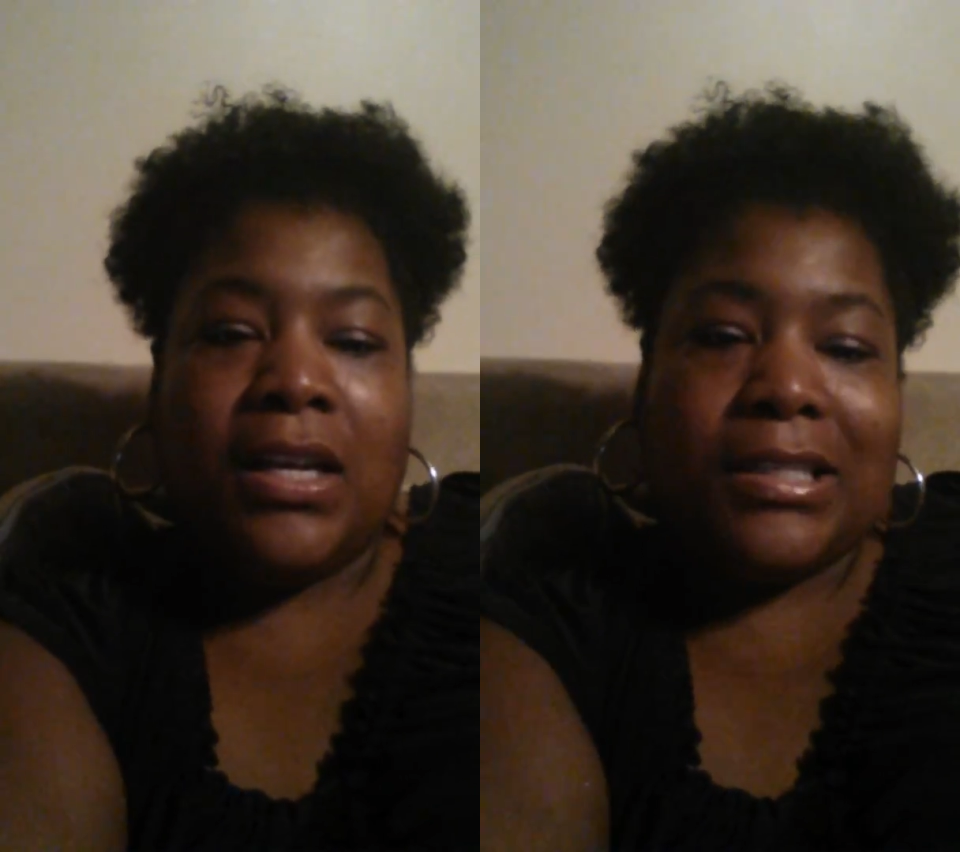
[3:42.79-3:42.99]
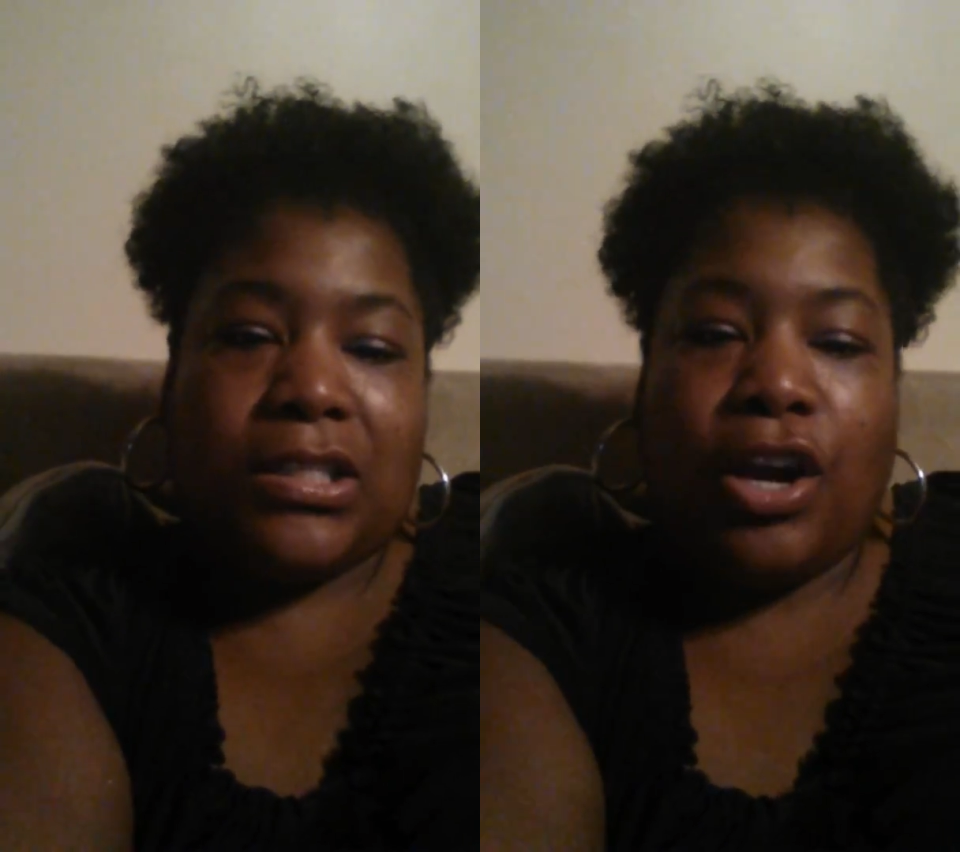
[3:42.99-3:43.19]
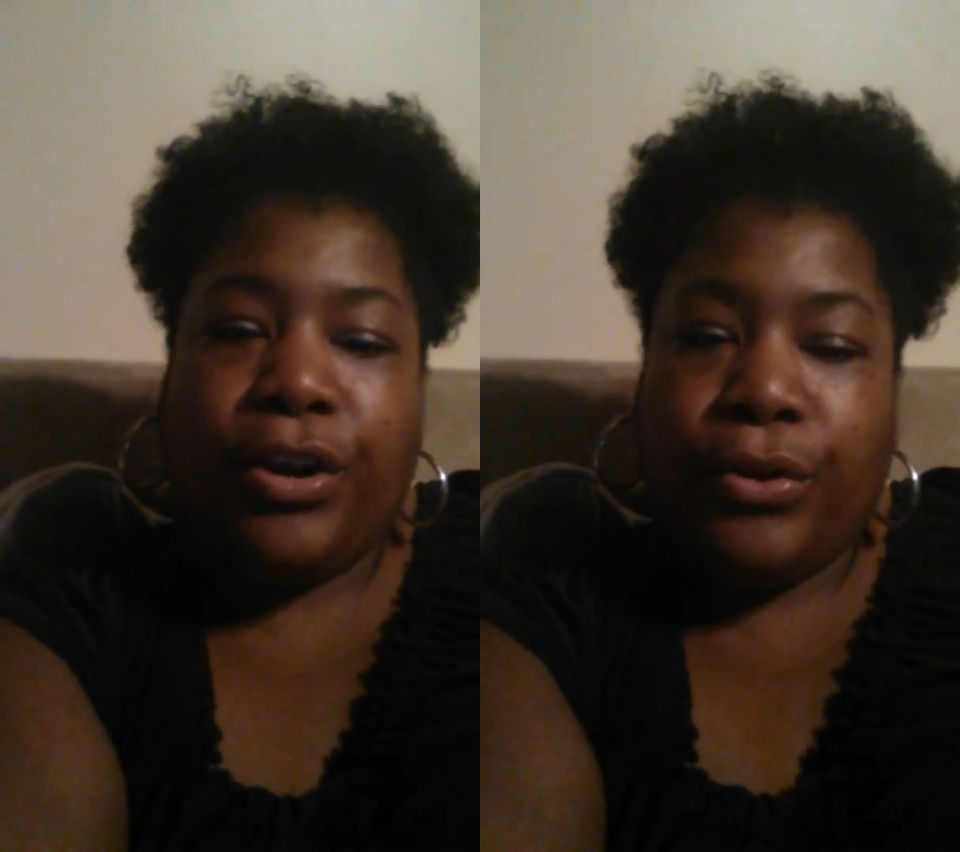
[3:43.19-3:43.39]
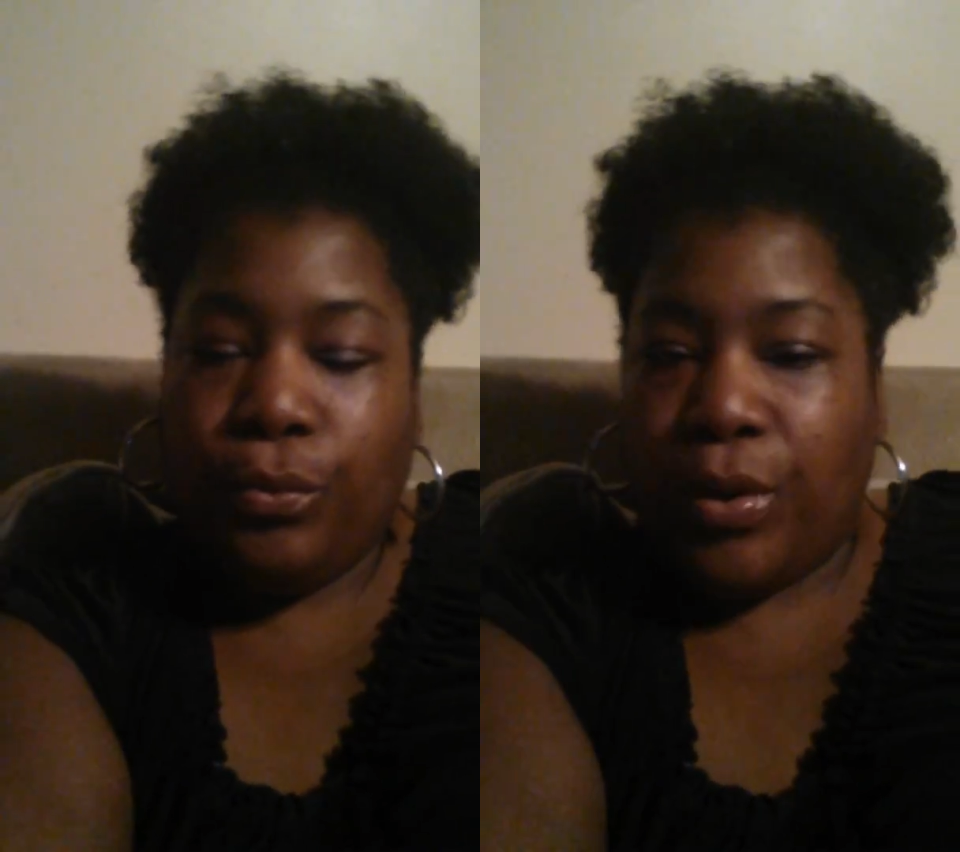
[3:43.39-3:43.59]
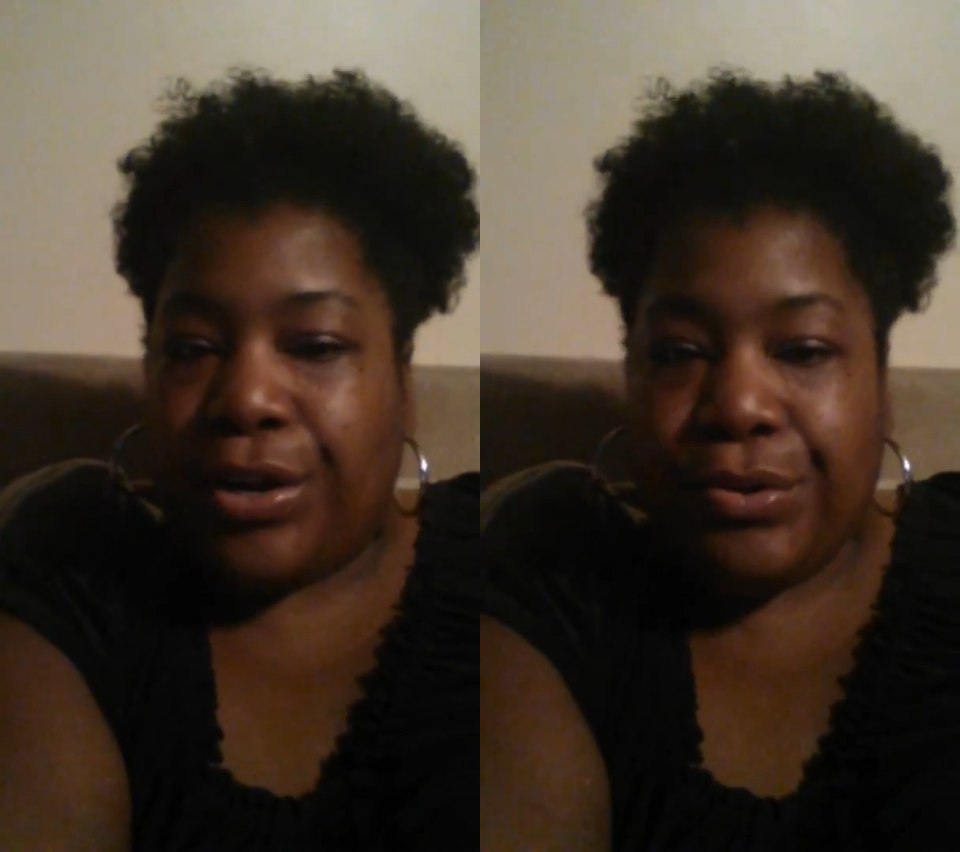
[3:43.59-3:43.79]
Start
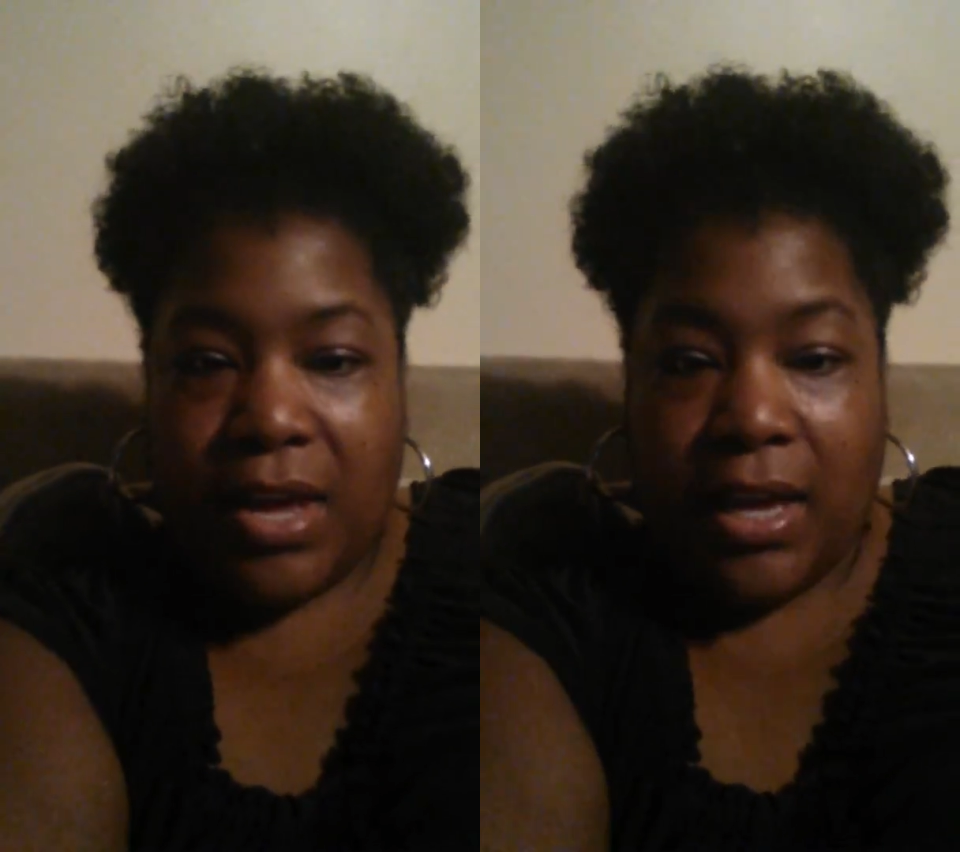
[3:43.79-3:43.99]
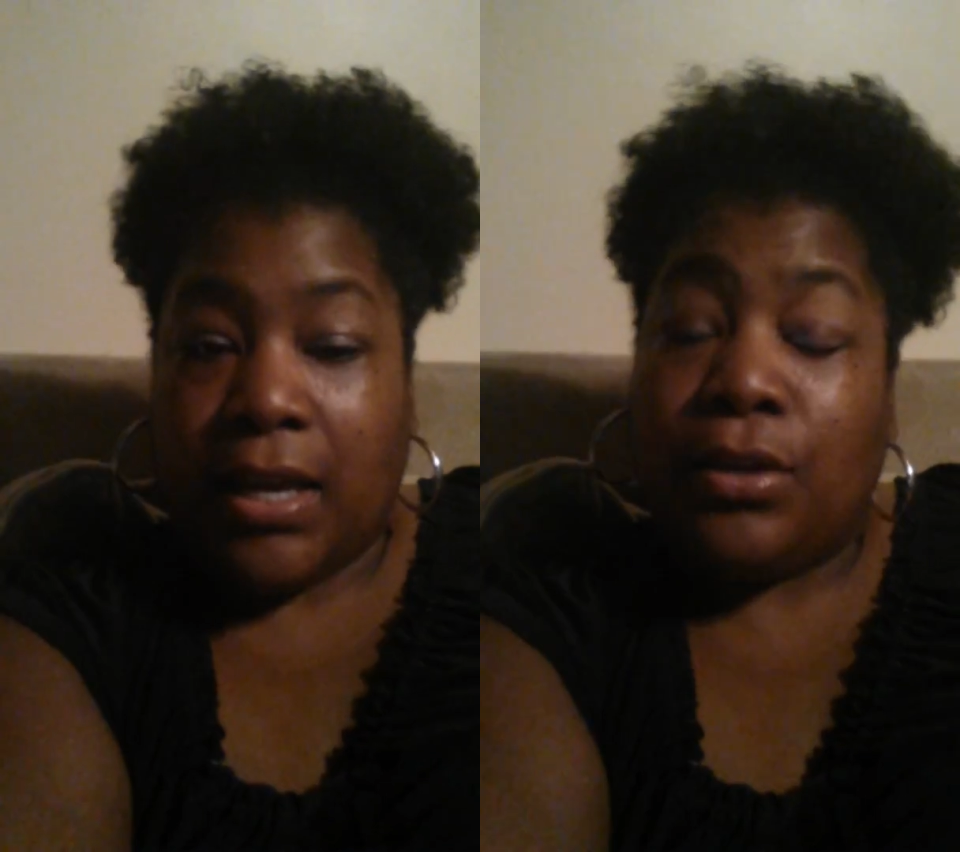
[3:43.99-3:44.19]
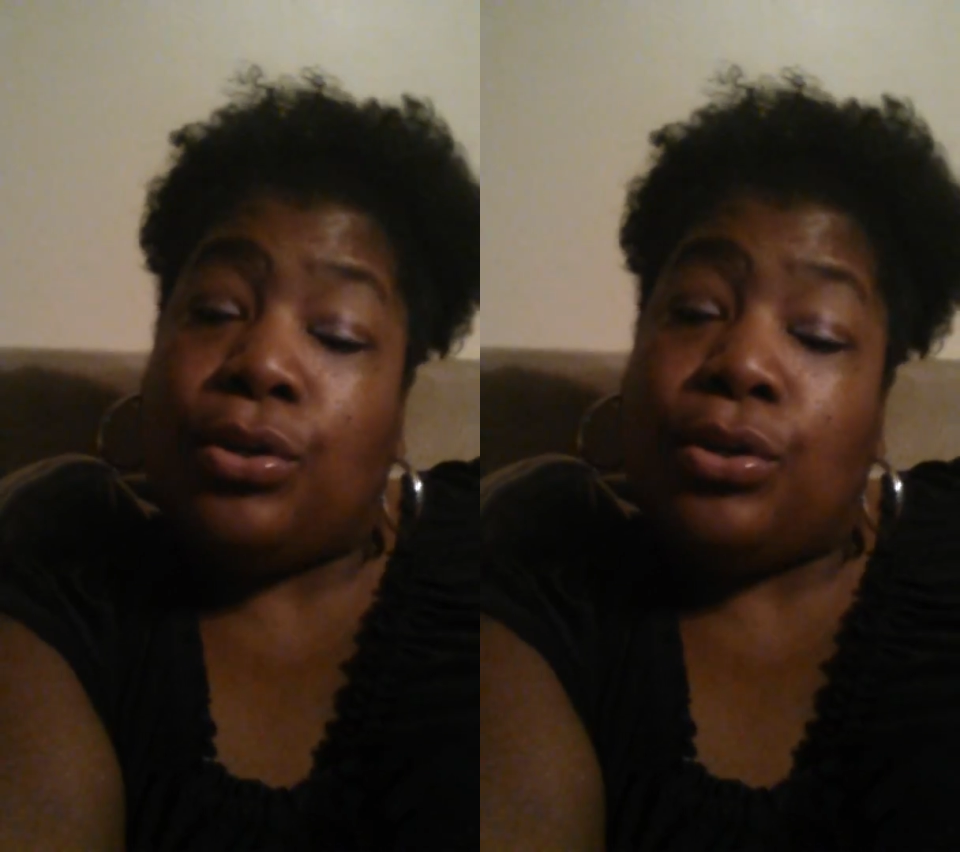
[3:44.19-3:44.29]
where you can.